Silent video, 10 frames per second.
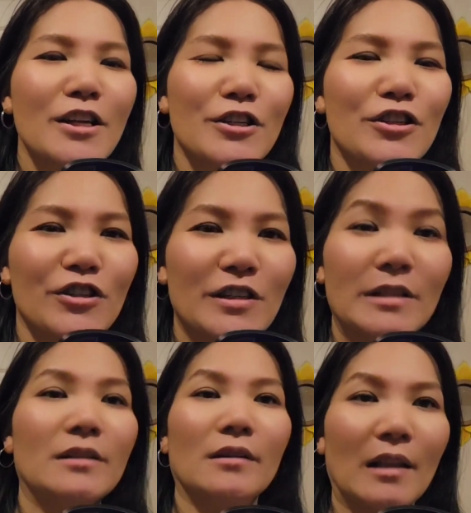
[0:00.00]
she
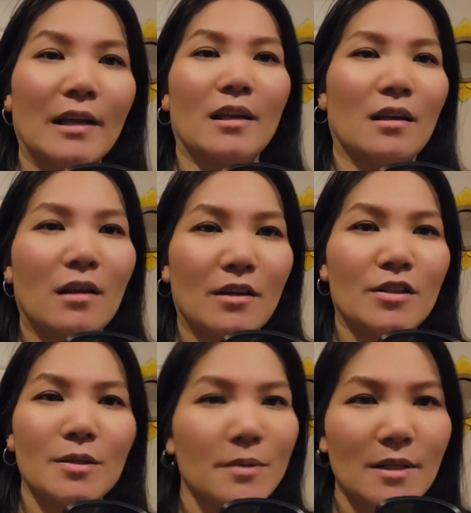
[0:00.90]
like,
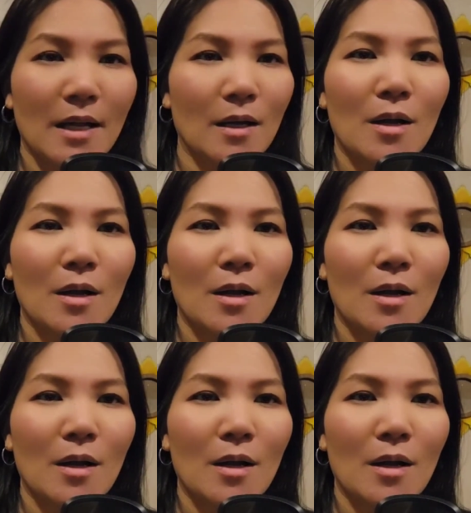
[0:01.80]
she was like,